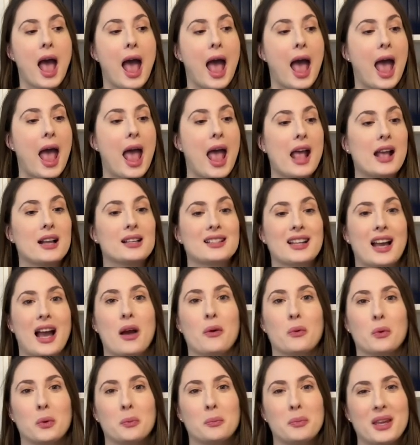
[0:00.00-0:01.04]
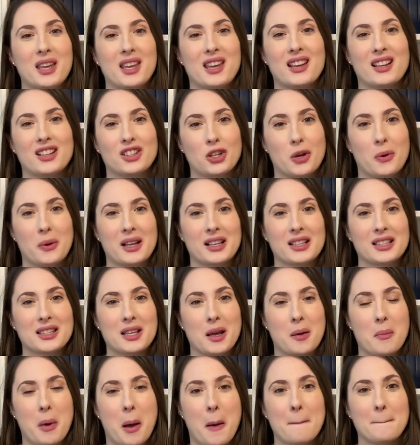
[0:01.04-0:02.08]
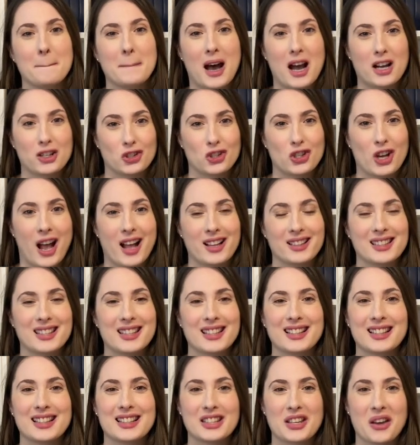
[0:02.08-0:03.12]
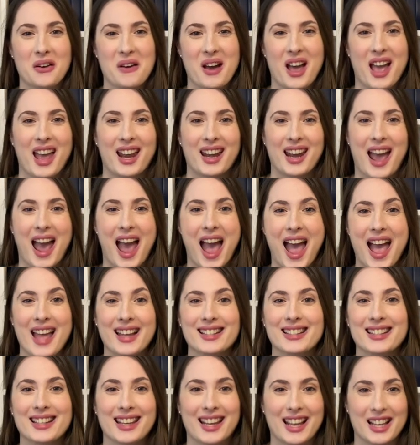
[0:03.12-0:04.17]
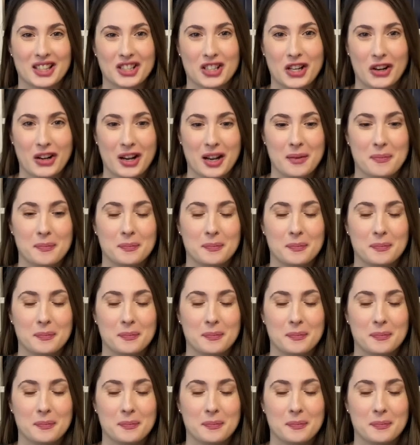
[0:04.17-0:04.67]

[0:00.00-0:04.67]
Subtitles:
And I will be showing some mod shots. Let's go ahead and get started.